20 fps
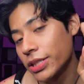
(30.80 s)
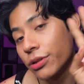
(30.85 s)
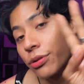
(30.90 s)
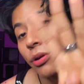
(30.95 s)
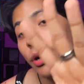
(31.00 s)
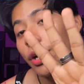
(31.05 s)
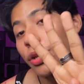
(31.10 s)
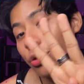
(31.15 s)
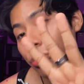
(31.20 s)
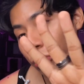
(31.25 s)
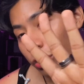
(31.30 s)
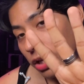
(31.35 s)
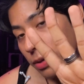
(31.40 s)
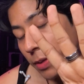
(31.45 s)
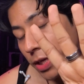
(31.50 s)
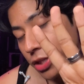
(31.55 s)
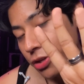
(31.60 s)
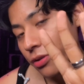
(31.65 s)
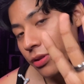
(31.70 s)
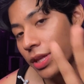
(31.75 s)
so there are three
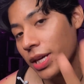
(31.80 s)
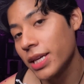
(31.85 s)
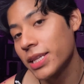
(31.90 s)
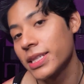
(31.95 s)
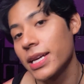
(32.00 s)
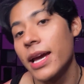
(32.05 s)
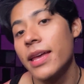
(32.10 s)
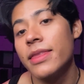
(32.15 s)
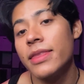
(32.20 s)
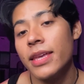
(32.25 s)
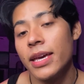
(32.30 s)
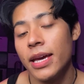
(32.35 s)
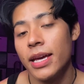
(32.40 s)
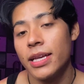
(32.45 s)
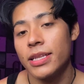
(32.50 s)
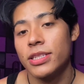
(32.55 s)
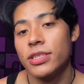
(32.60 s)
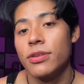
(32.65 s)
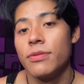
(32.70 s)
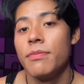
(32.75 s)
major things I
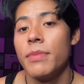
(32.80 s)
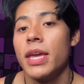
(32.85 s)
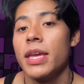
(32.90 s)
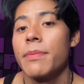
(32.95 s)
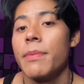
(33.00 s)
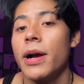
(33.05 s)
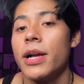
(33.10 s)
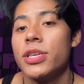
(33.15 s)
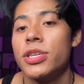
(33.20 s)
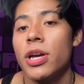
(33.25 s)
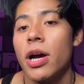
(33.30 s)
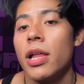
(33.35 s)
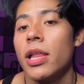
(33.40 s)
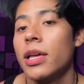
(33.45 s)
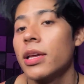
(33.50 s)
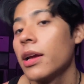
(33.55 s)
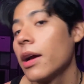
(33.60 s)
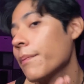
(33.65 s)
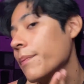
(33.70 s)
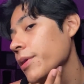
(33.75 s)
did to make my
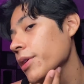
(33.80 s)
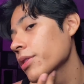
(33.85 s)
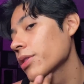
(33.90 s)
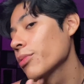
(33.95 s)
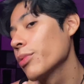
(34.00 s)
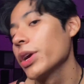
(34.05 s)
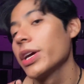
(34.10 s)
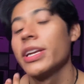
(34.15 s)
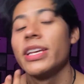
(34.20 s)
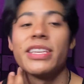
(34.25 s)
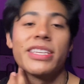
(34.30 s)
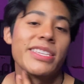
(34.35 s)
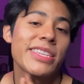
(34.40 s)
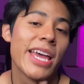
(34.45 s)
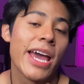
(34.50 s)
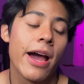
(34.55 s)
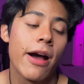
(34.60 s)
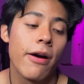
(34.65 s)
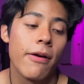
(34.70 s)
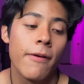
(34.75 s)
jawline appear the way it is
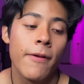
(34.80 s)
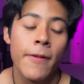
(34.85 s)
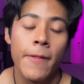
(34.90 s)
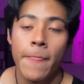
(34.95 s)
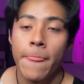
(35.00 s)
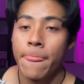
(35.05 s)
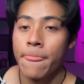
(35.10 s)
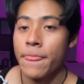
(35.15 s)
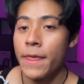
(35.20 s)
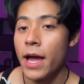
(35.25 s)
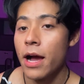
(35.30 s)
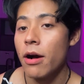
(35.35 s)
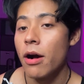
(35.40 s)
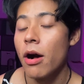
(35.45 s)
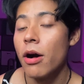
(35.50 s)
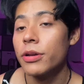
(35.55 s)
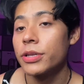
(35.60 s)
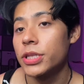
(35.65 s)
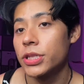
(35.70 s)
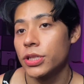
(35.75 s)
now. Now
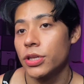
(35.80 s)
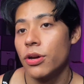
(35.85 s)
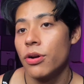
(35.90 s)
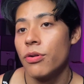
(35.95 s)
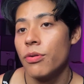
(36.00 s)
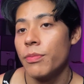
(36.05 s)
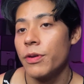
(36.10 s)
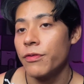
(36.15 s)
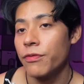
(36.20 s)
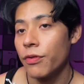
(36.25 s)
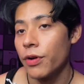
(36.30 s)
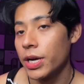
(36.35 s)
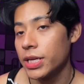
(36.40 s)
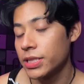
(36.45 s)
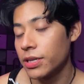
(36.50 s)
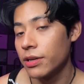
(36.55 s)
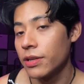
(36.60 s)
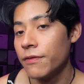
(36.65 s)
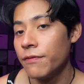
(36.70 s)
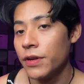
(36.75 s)
also, before I
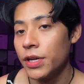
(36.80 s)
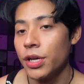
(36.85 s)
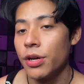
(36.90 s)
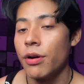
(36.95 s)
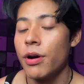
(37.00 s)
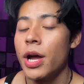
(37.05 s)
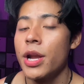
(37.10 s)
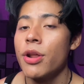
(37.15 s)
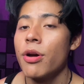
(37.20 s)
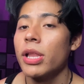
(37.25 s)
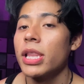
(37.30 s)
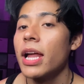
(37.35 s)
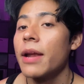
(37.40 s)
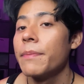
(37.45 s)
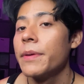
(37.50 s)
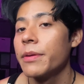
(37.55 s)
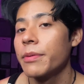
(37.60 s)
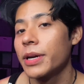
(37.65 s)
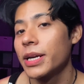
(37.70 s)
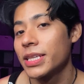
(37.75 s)
start the video, I know a lot of
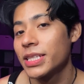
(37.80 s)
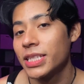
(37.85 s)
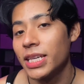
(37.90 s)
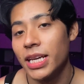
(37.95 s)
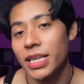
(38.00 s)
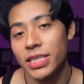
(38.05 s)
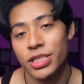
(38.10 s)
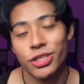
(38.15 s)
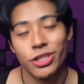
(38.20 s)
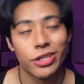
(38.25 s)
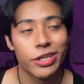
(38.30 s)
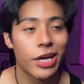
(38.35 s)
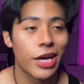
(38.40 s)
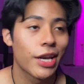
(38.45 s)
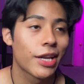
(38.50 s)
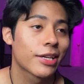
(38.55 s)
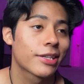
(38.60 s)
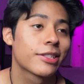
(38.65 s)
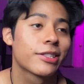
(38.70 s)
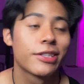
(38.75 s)
people are going to say it's
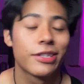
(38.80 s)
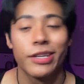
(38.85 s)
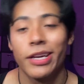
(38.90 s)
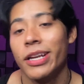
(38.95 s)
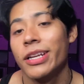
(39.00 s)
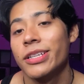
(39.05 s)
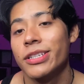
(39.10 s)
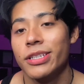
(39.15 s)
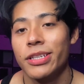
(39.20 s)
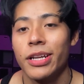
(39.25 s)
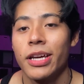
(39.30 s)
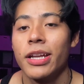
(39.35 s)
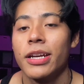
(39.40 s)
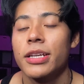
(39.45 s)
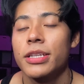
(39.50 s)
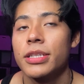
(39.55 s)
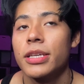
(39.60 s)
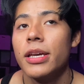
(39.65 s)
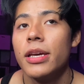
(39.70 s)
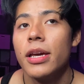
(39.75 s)
genetics.
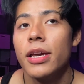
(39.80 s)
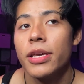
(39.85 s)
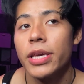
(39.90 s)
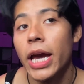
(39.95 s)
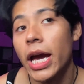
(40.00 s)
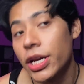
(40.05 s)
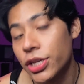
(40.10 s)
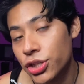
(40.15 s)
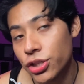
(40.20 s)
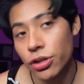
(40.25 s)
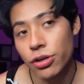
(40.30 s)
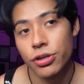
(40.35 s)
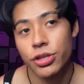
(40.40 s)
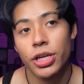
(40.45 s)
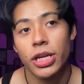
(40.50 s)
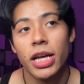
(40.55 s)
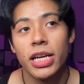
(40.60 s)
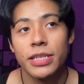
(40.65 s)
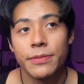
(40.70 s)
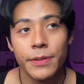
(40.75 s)
Yeah, sure,
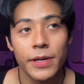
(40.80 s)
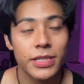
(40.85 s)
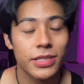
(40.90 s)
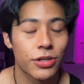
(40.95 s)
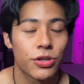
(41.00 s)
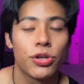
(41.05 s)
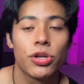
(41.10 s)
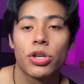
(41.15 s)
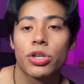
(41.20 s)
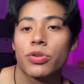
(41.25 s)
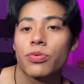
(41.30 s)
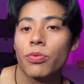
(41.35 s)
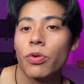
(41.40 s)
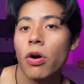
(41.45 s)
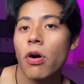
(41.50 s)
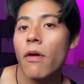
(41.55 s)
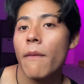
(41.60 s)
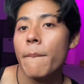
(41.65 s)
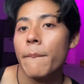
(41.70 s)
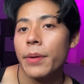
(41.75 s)
genetics plays a huge
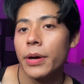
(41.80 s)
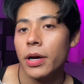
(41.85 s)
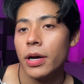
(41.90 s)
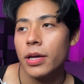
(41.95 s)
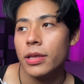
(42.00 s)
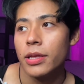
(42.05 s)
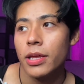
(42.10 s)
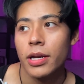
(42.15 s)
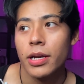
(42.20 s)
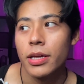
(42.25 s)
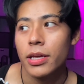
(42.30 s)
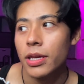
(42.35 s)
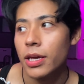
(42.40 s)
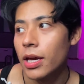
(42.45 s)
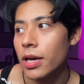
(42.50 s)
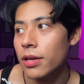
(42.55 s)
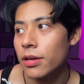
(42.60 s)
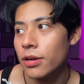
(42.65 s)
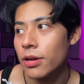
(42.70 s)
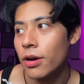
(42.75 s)
role, but then
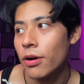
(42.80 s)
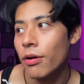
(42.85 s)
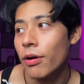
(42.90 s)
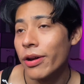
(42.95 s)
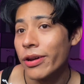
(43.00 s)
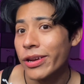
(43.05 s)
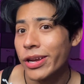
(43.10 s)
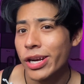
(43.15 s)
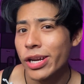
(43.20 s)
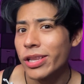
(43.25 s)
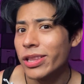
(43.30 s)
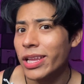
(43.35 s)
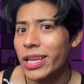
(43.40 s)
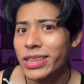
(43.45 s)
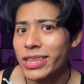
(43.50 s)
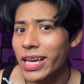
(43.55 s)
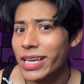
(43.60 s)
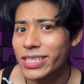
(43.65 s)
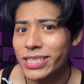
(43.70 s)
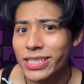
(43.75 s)
again, you know, are you going to
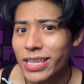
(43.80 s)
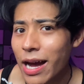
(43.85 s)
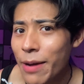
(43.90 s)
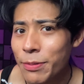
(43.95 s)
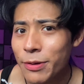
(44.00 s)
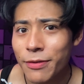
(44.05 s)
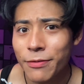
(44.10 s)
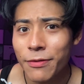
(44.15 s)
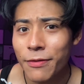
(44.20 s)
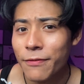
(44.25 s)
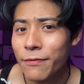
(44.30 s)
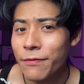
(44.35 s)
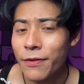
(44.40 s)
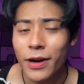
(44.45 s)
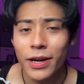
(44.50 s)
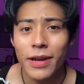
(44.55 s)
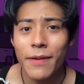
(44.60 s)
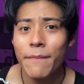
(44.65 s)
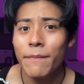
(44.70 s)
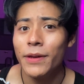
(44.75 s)
let that stop you from
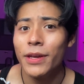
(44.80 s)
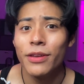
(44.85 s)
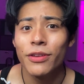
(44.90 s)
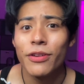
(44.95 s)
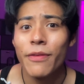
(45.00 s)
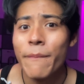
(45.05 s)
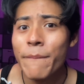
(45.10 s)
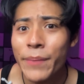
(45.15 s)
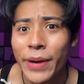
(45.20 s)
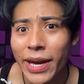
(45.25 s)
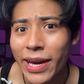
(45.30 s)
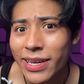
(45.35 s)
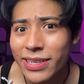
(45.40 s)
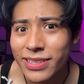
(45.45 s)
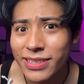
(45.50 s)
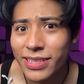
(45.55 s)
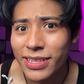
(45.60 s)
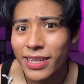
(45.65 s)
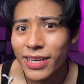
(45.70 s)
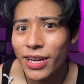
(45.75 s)
fucking being your best?